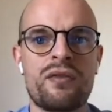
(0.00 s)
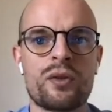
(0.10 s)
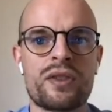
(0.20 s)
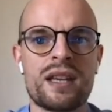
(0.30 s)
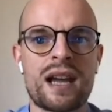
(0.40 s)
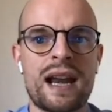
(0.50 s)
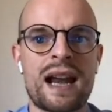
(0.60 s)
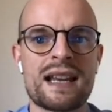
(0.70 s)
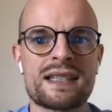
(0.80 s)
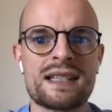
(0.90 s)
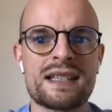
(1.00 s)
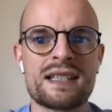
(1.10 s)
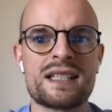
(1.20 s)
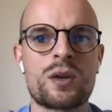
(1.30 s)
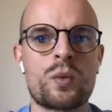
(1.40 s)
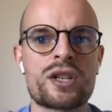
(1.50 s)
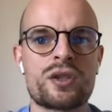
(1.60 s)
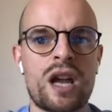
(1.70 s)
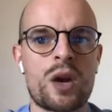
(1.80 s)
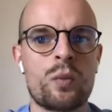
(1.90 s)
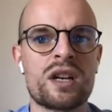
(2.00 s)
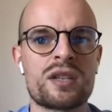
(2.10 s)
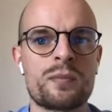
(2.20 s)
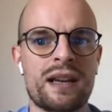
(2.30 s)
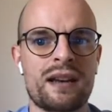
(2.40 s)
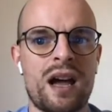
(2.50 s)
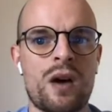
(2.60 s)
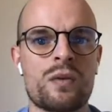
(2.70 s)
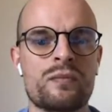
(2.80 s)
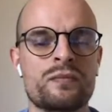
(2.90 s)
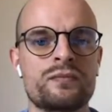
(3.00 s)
for the analysis is the question I will explain now.